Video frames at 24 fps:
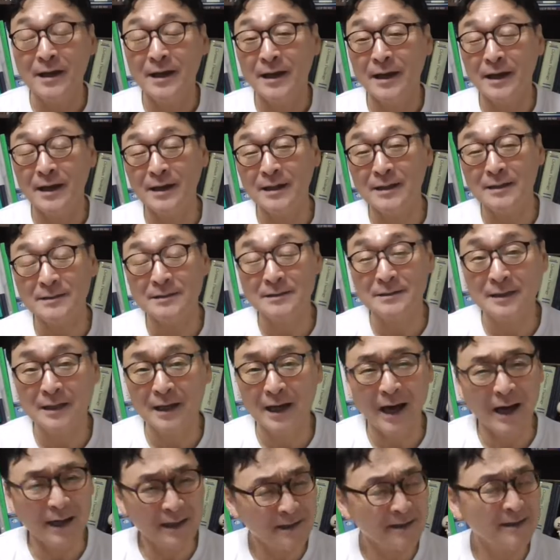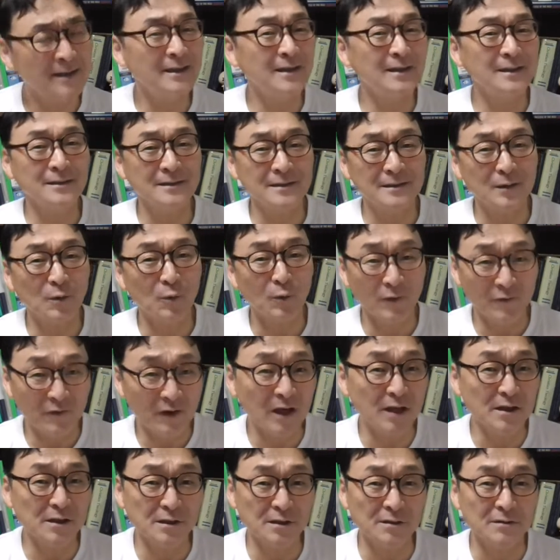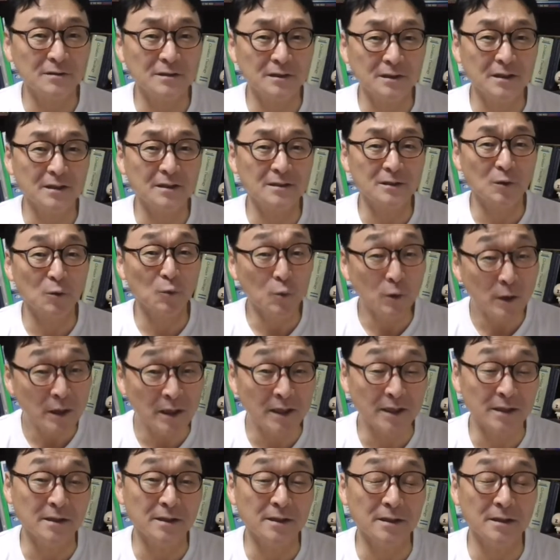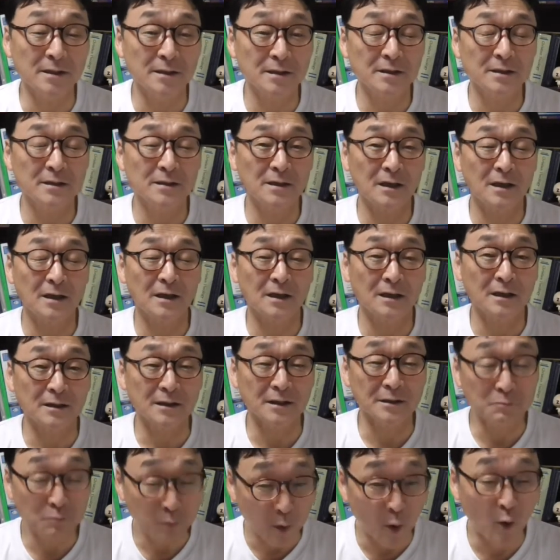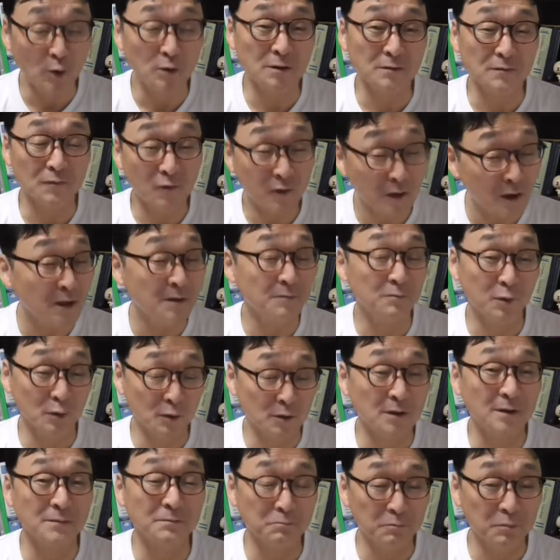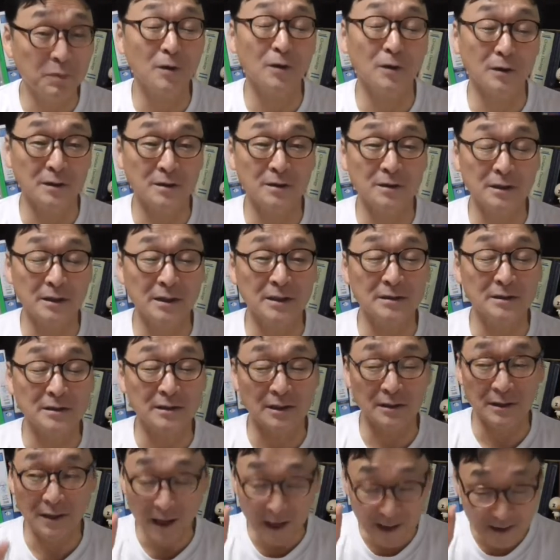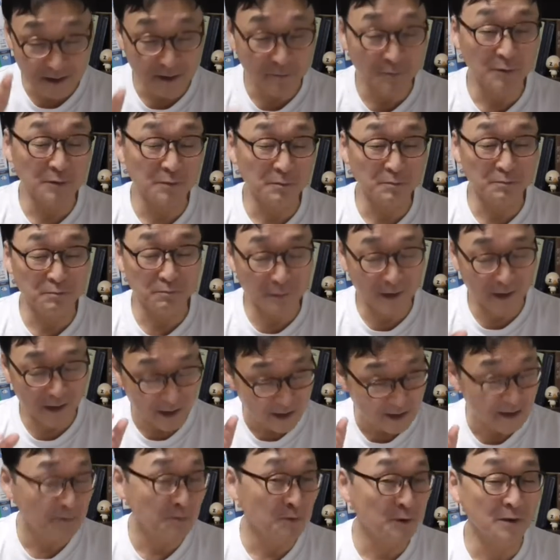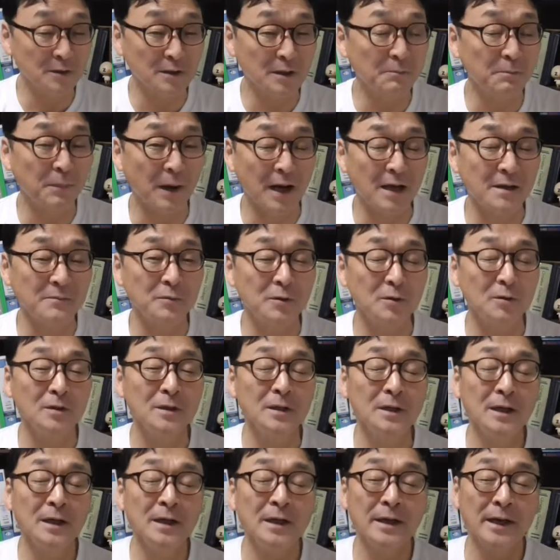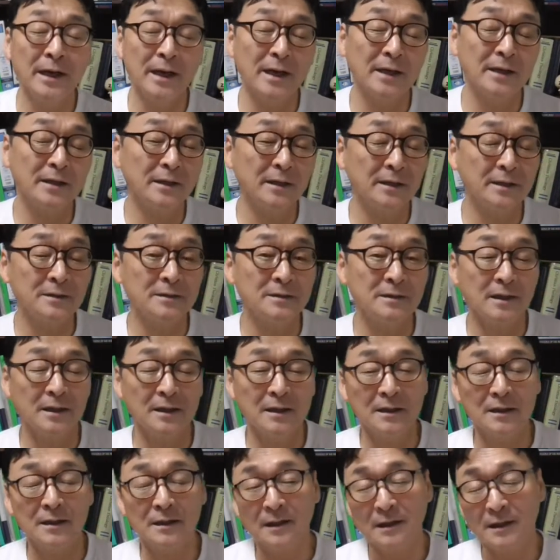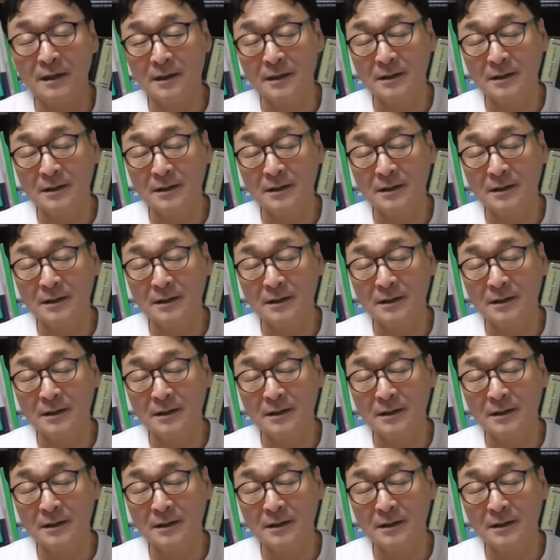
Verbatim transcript: and I think the Revelation is a really uh, important, very important book. It is the last book, last book, the Bible, and the, uh,